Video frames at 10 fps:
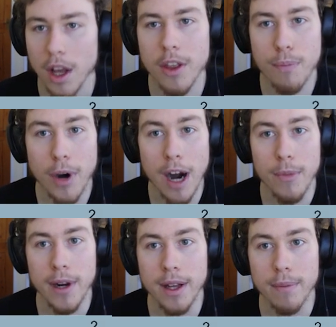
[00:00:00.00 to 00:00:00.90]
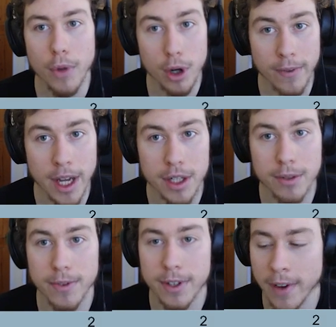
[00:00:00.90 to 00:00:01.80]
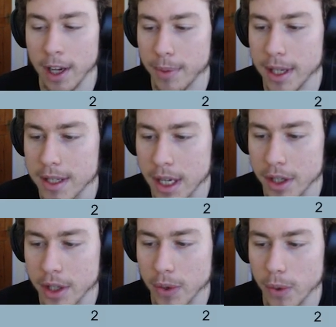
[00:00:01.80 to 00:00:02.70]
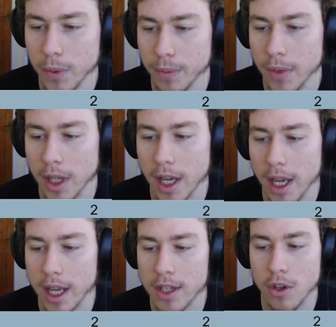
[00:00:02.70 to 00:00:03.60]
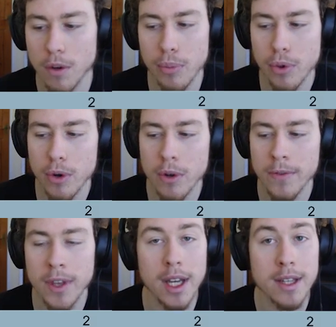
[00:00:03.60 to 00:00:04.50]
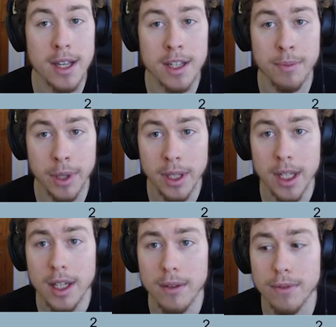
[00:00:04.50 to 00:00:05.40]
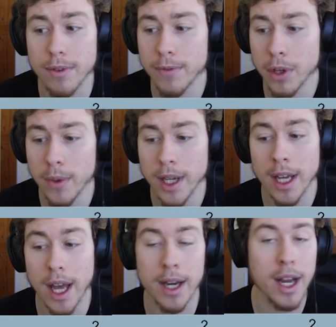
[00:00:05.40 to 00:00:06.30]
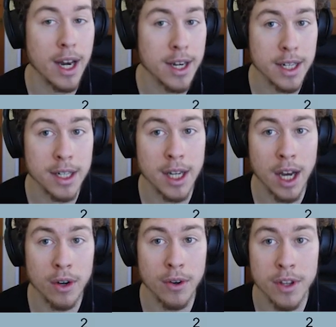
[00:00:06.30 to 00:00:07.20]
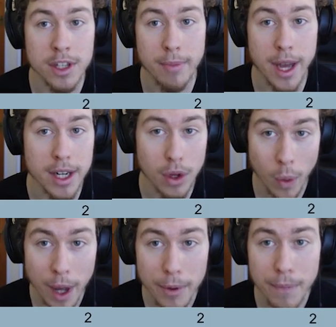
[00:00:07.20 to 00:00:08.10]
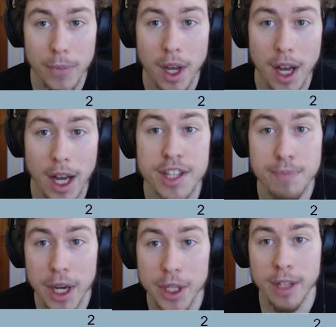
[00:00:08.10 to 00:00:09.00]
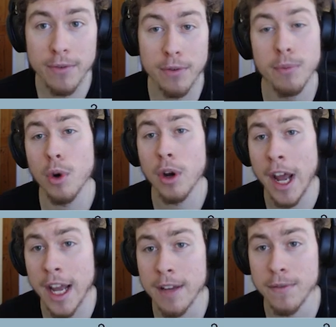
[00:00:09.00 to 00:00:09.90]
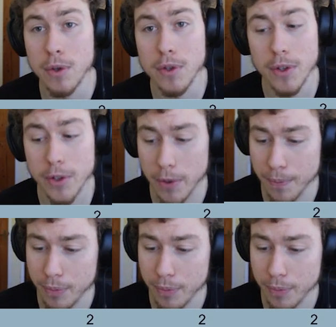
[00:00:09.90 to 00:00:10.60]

The primary motivation for developing such a tool is to improve the accessibility for viewing and editing data on the semantic web, especially for more naive users.